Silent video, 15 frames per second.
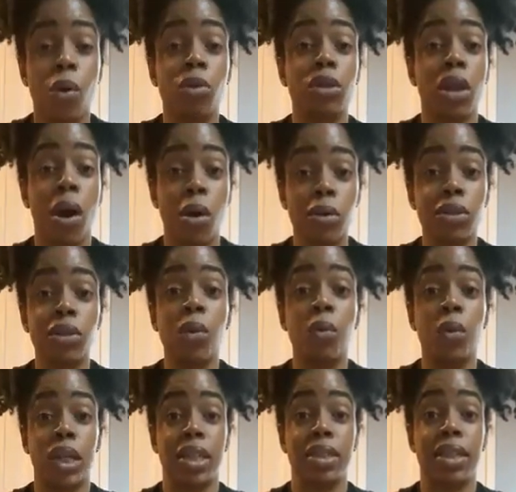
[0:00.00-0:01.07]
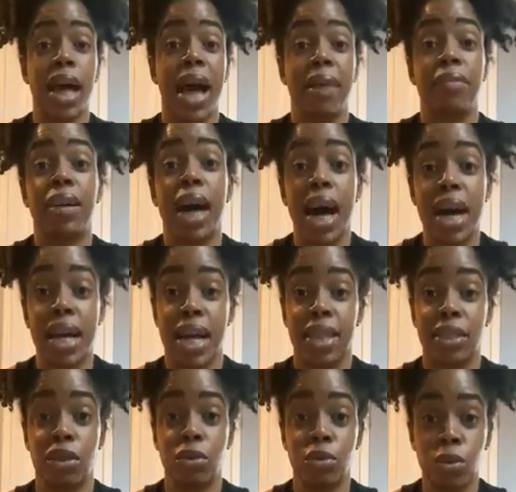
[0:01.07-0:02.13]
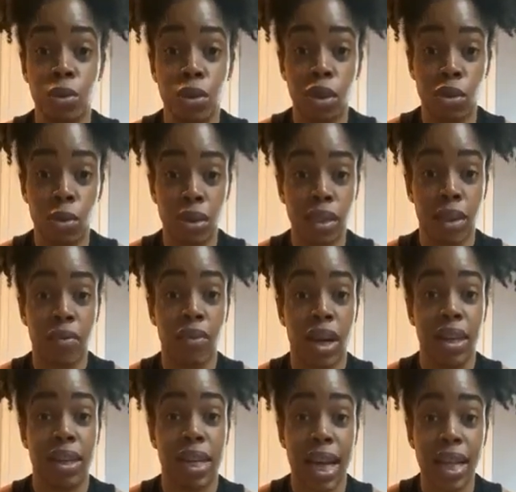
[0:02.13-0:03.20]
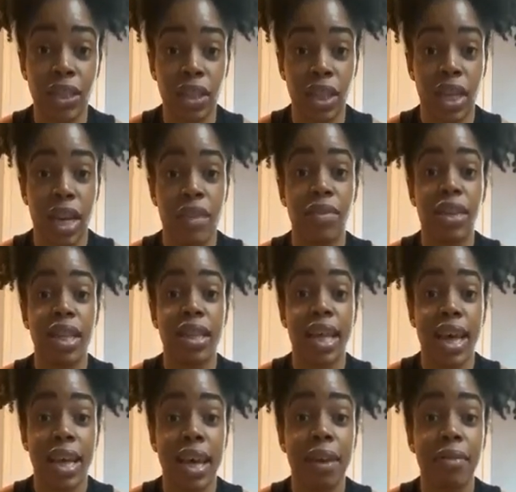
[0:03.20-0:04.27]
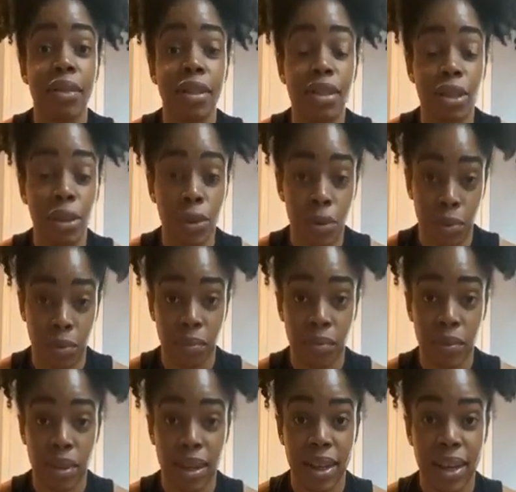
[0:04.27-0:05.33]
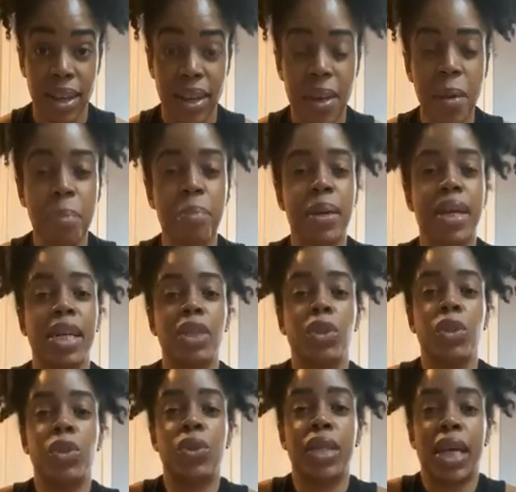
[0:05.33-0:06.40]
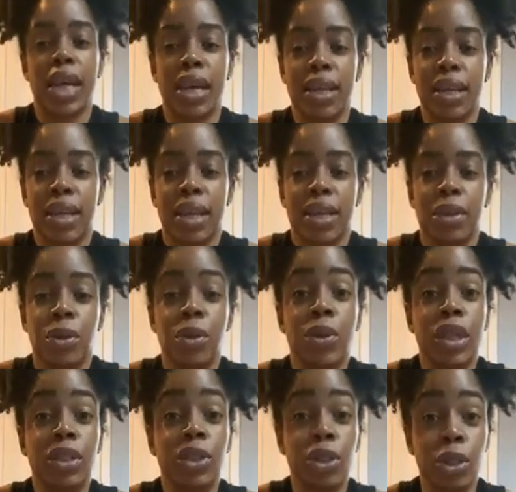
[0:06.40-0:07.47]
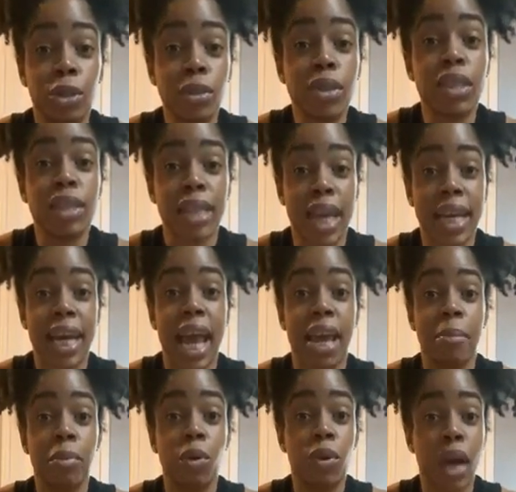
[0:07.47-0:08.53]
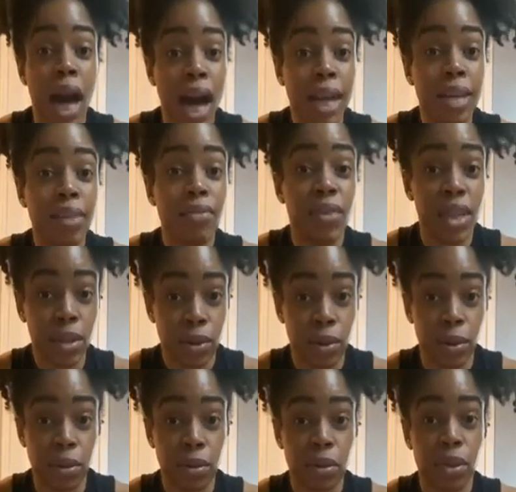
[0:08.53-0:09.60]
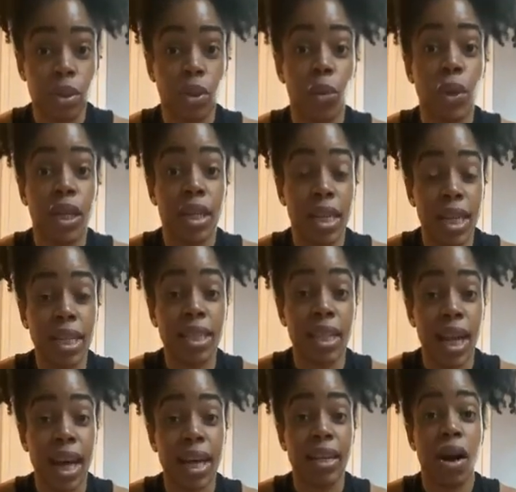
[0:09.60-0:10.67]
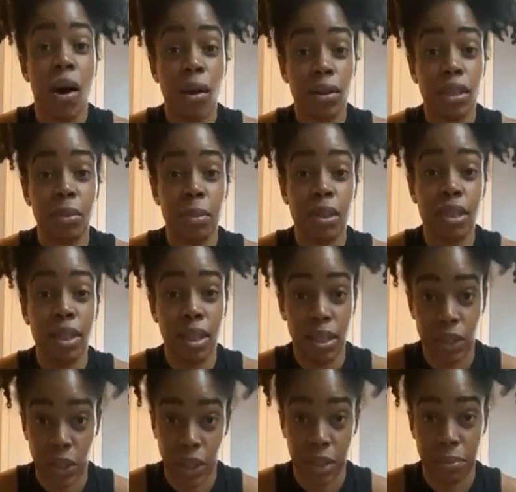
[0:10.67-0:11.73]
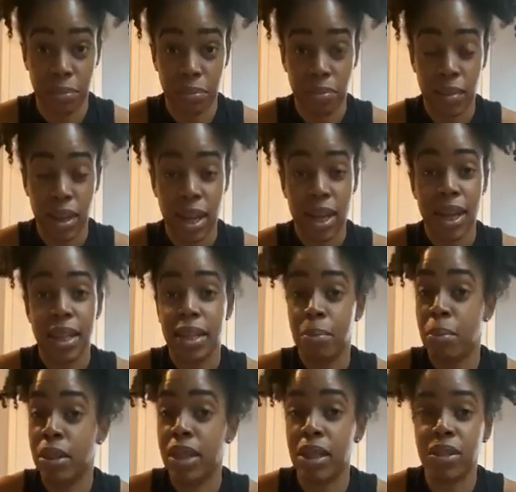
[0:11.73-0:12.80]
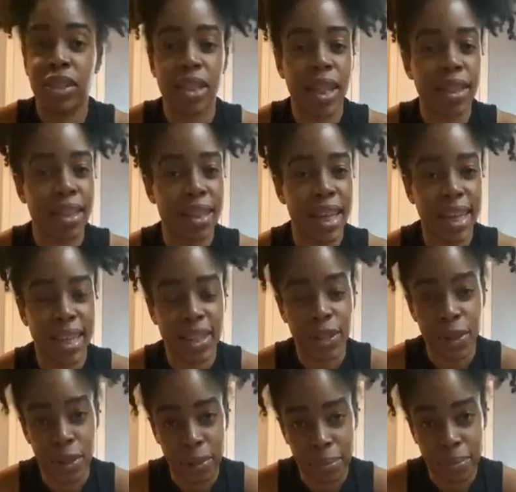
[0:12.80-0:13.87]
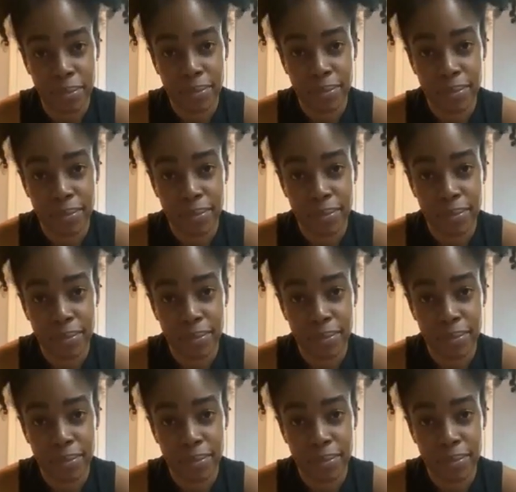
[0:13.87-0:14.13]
who's also willing to have God as the root, source, and foundation, even in that area too. Because you can choose to take a Bugatti vehicle to a Nissan Altima dealership, but there's nothing they can do.